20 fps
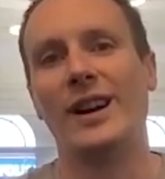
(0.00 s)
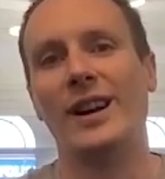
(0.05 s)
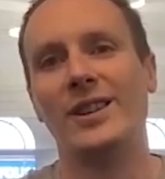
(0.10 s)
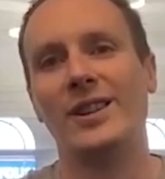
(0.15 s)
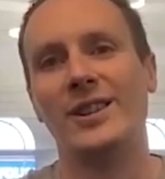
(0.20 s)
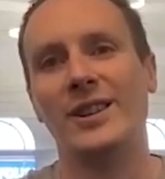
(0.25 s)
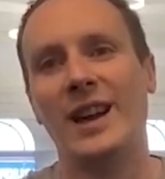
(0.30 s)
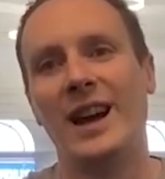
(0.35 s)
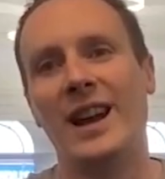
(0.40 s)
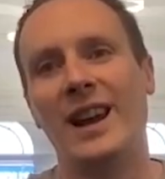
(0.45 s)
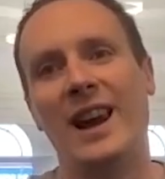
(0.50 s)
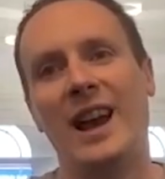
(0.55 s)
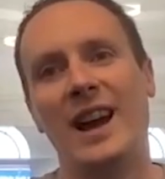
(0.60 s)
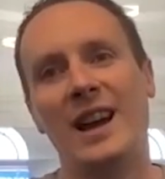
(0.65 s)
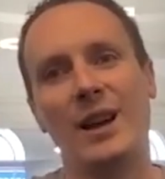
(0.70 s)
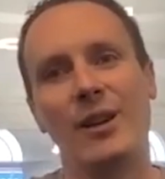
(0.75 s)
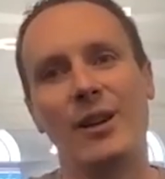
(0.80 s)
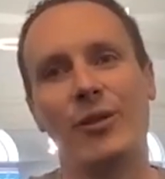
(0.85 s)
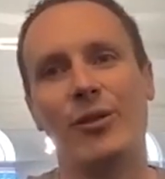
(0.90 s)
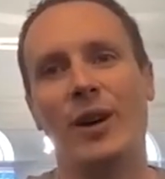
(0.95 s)
So that
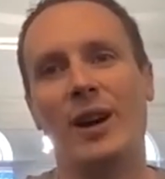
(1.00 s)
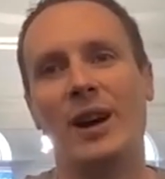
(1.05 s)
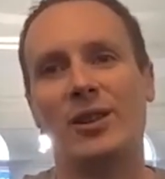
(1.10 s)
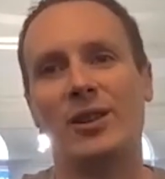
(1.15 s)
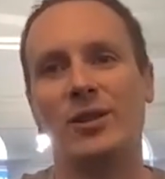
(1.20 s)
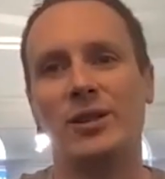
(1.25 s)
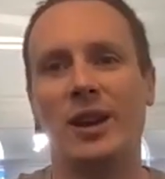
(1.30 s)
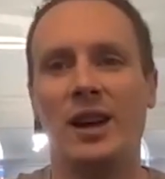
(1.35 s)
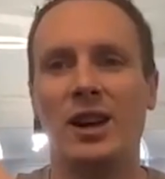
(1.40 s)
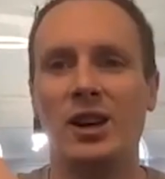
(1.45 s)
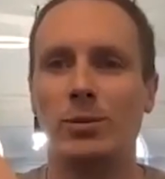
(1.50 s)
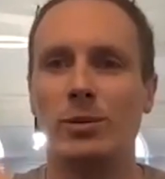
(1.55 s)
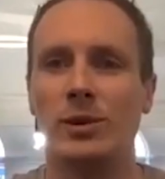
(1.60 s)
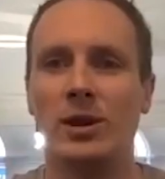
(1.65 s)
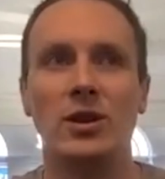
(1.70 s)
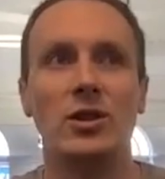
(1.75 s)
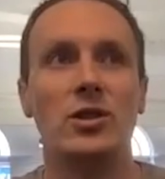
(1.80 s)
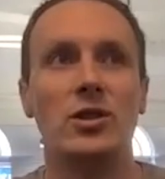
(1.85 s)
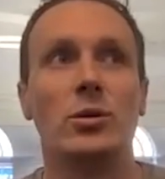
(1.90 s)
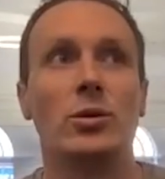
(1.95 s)
lagging factor and that
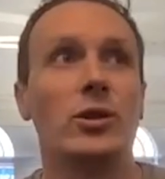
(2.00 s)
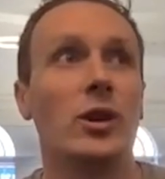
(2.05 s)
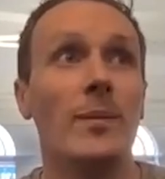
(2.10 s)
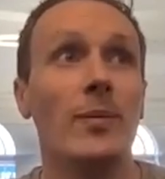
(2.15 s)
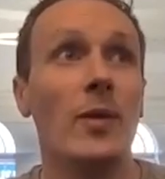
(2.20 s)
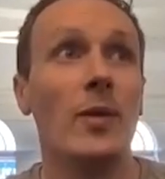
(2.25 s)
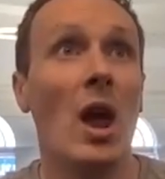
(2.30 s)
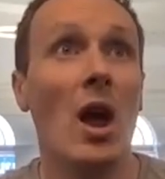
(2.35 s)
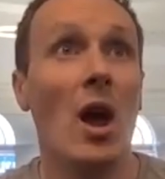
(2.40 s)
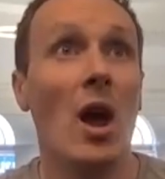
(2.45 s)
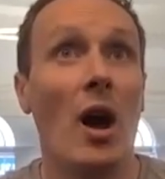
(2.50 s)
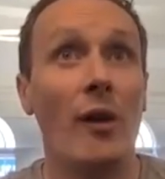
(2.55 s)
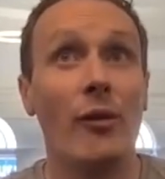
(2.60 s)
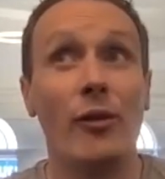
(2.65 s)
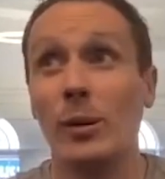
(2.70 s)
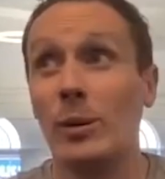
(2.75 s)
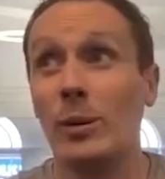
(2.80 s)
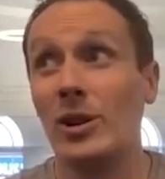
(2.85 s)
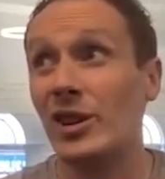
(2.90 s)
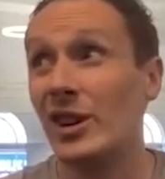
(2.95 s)
exponential. So I
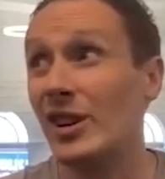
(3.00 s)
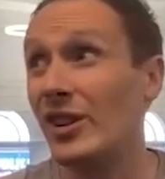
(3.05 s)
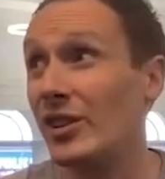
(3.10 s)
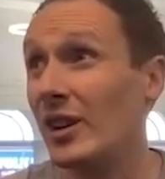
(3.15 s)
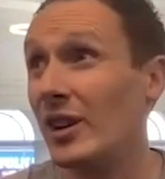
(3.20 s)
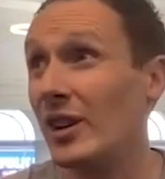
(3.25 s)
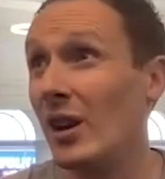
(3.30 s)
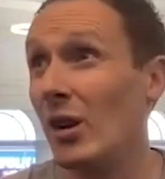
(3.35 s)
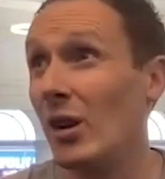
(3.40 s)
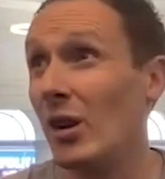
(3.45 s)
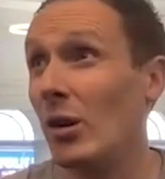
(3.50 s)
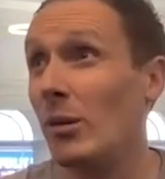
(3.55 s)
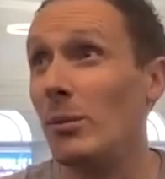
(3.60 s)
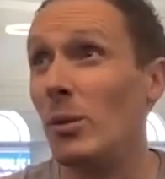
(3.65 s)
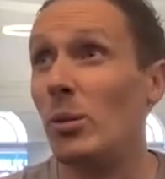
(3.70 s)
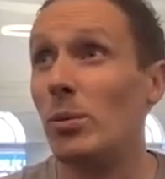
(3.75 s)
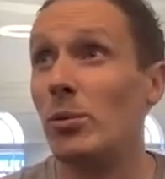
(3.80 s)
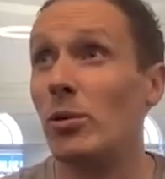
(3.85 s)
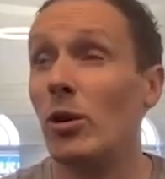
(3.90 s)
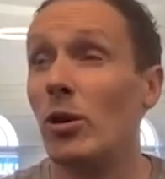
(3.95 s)
think we're just going to see a lot
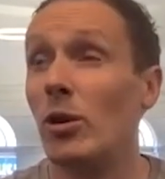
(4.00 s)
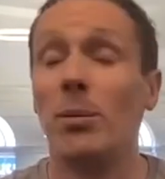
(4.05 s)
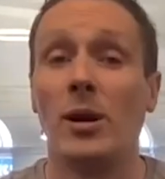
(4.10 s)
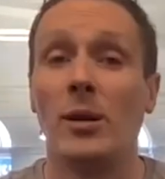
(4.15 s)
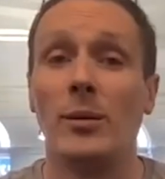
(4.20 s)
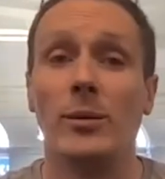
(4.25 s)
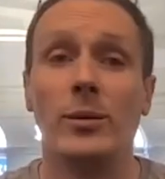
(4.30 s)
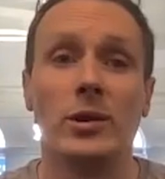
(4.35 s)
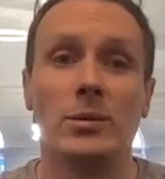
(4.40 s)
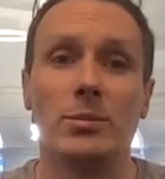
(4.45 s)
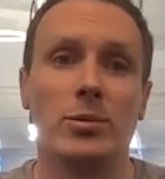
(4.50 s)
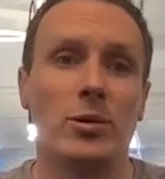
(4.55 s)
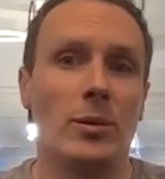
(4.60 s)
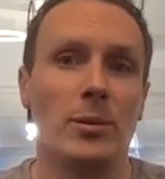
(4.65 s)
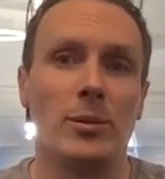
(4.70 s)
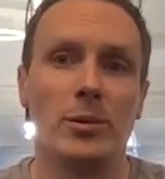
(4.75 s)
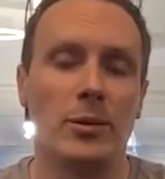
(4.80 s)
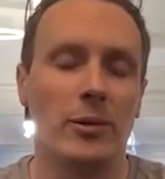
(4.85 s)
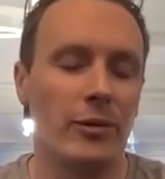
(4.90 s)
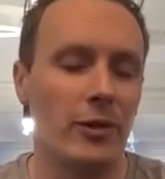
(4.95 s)
more problems,
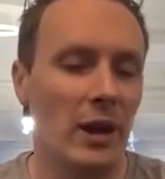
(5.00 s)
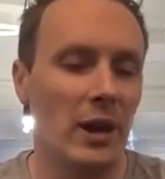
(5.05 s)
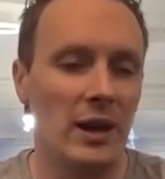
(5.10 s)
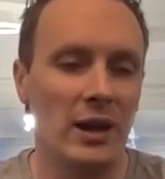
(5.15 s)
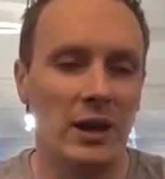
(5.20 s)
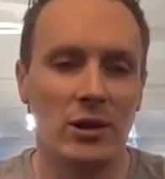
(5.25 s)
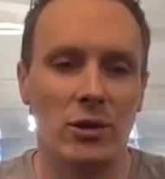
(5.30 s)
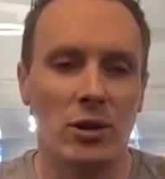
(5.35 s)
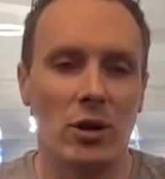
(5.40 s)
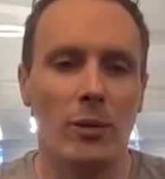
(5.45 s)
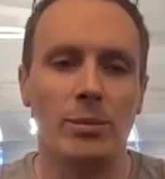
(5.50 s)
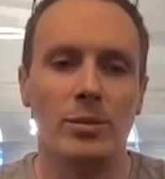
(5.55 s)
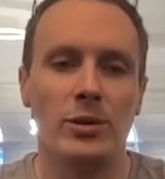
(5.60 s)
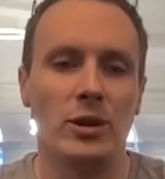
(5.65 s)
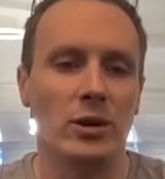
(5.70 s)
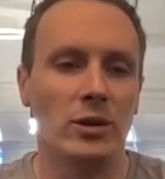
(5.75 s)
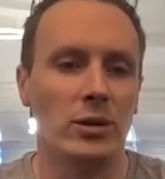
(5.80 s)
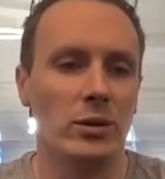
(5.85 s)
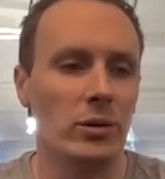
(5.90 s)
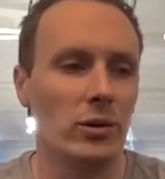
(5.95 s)
problems with failing crop
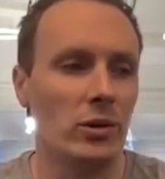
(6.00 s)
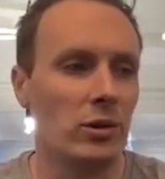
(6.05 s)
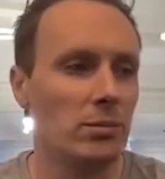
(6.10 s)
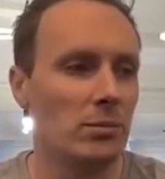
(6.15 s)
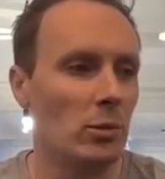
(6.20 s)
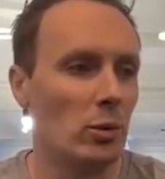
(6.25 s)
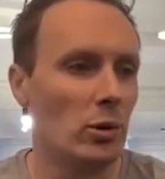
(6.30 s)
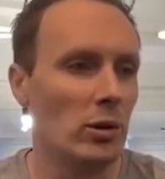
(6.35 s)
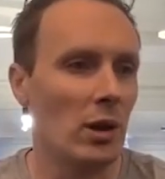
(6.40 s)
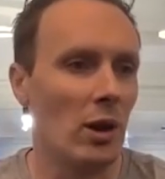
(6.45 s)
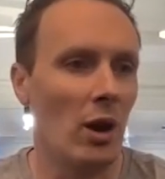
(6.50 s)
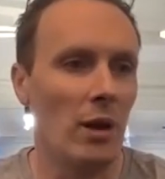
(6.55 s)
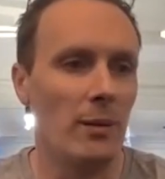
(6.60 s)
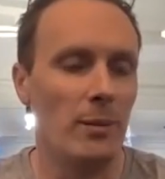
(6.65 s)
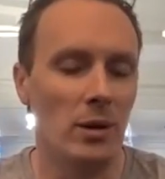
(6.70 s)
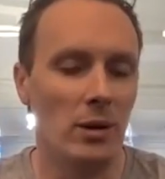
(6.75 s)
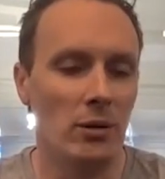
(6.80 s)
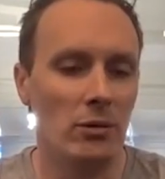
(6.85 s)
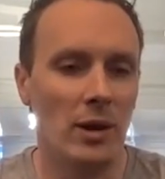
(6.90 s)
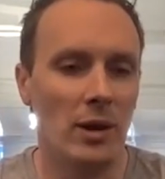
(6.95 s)
yields, more
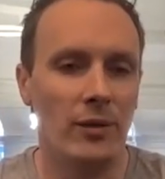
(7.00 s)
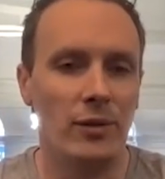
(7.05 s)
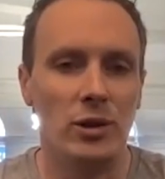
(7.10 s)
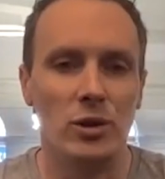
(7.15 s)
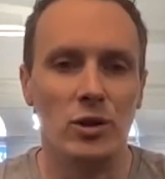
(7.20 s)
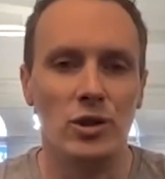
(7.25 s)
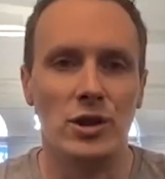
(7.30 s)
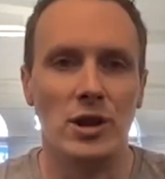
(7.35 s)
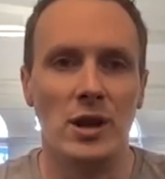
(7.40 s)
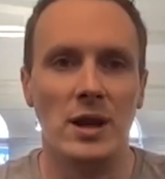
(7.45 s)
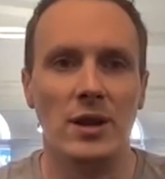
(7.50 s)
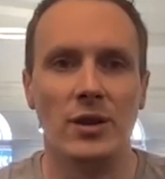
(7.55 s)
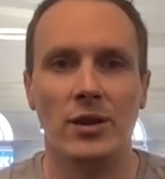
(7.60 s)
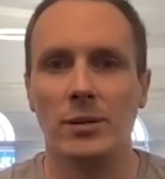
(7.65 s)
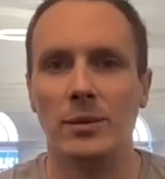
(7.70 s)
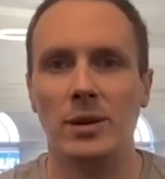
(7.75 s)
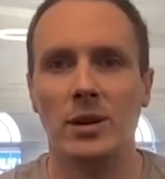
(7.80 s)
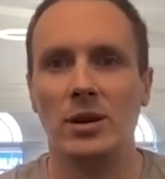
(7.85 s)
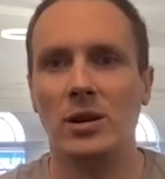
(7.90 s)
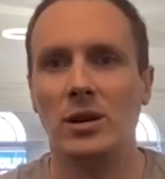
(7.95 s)
climate refugees.
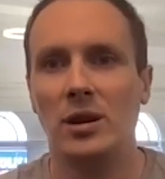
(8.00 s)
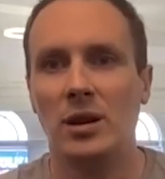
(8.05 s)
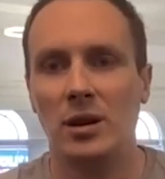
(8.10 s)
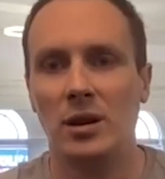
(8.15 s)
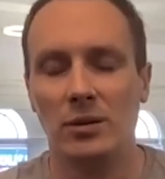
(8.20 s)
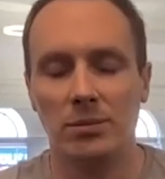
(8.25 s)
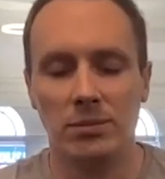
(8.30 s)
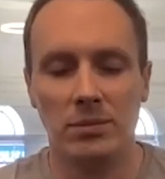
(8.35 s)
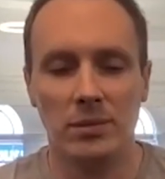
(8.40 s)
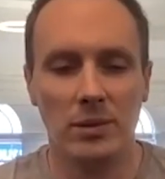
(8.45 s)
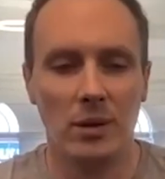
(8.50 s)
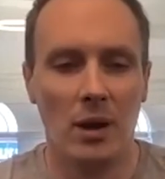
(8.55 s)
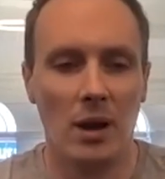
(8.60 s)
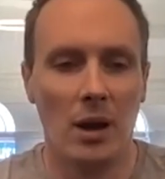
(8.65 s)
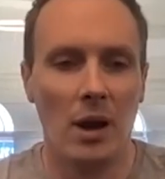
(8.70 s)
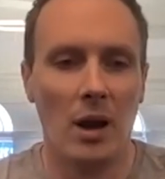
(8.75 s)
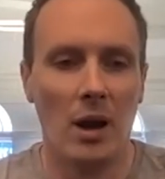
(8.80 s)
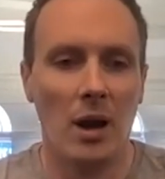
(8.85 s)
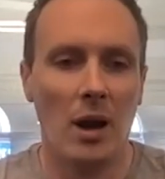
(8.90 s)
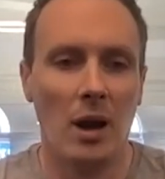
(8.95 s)
I mean, you know,
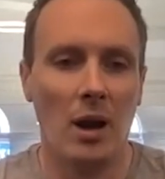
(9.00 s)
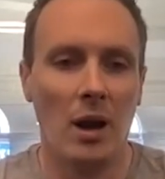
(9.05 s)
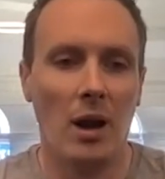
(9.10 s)
uh,